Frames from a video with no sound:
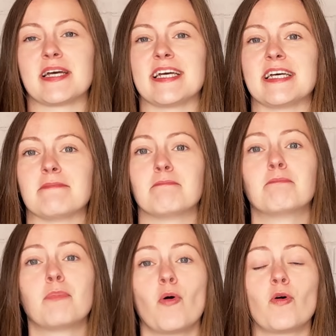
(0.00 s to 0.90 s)
here.
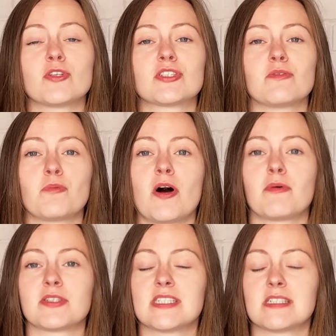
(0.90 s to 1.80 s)
But what I
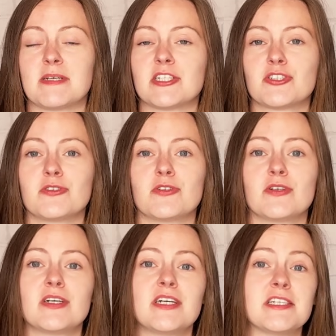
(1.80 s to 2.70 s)
wanted to make
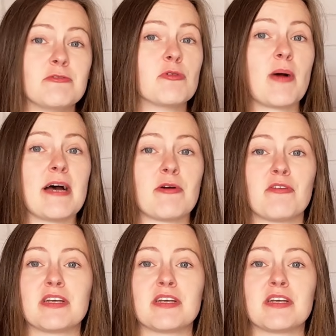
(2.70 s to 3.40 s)
sure you were aware of